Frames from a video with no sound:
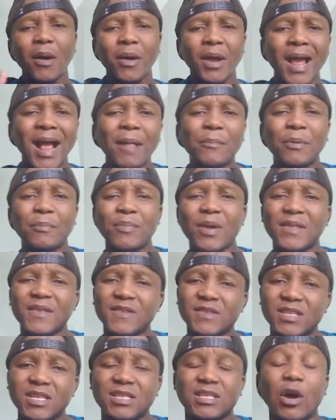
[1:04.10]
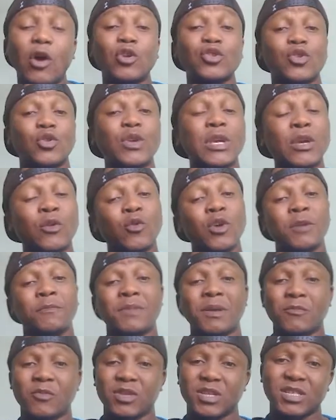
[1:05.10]
help a brother sister, also
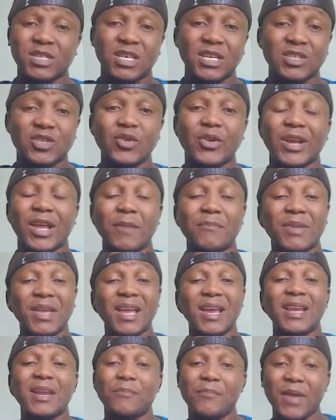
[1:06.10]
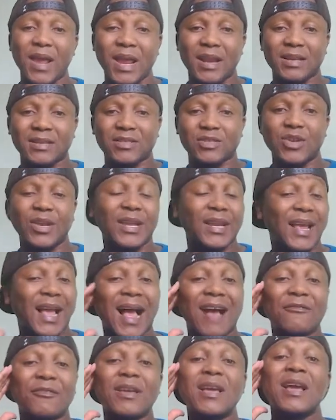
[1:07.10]
equip them with the skills so they can be independent. So
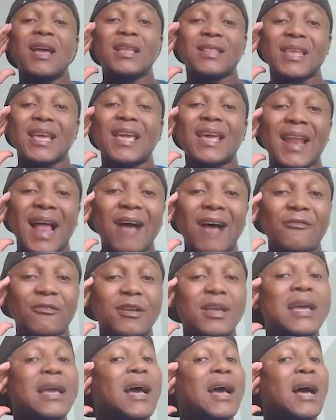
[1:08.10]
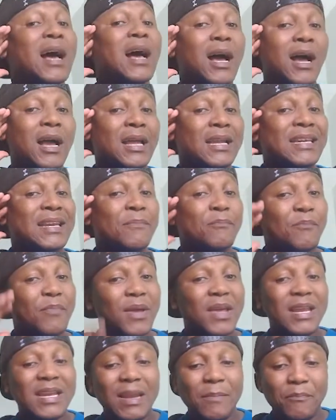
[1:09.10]
they can have a
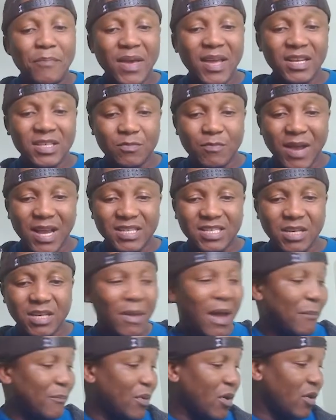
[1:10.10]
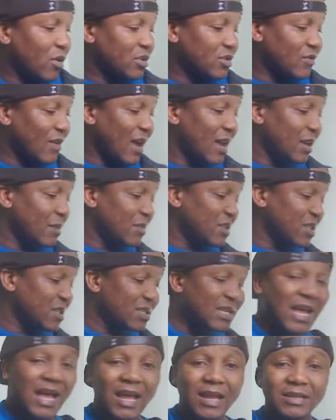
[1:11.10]
independence mindset. My apologies. Right? Let me
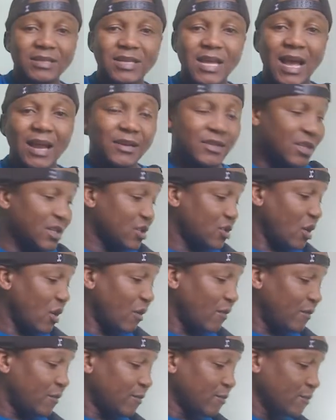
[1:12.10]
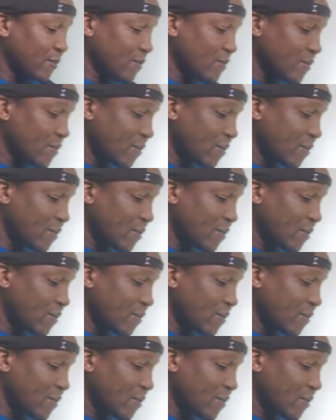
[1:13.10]
just turn this off.